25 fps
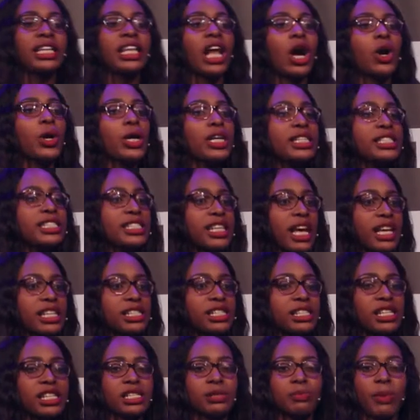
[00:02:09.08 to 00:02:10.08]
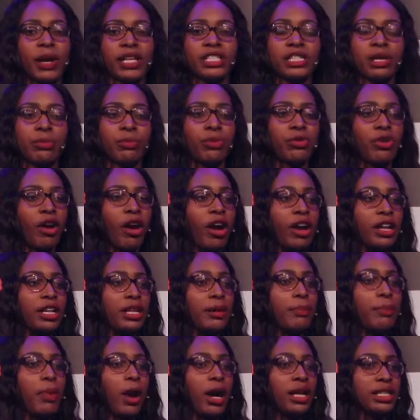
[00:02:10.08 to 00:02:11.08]
Now, it does this by
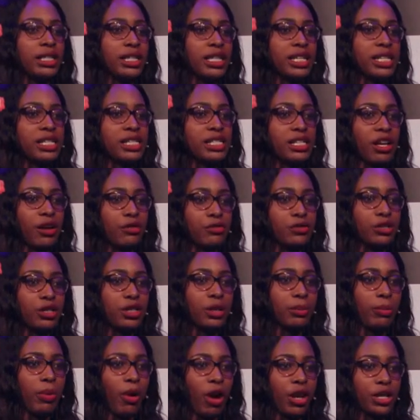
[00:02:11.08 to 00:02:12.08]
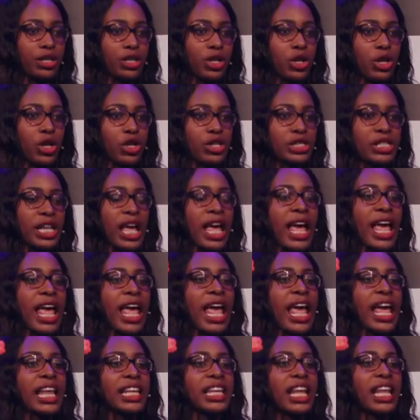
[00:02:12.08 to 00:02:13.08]
temporarily binding itself to the particles
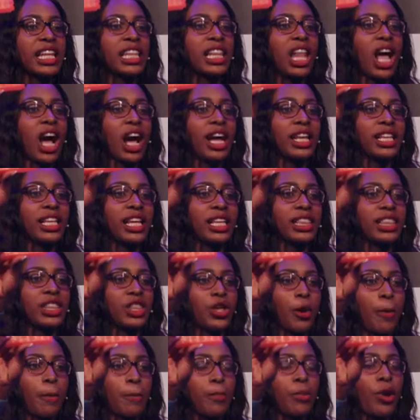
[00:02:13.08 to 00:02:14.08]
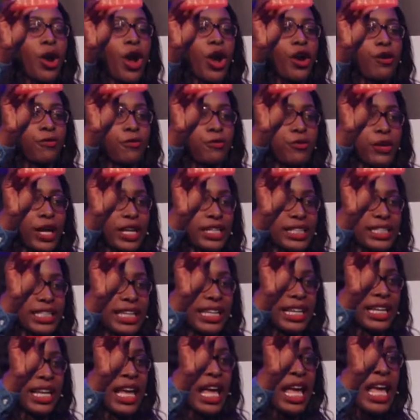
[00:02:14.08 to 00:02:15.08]
and aligning them
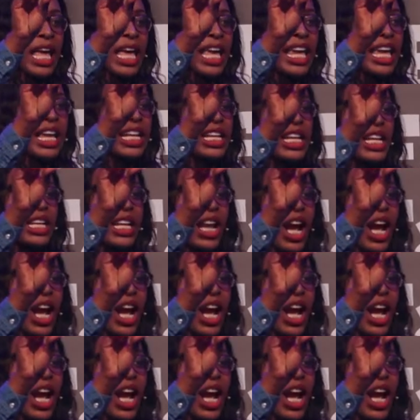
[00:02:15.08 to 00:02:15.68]
perfectly in a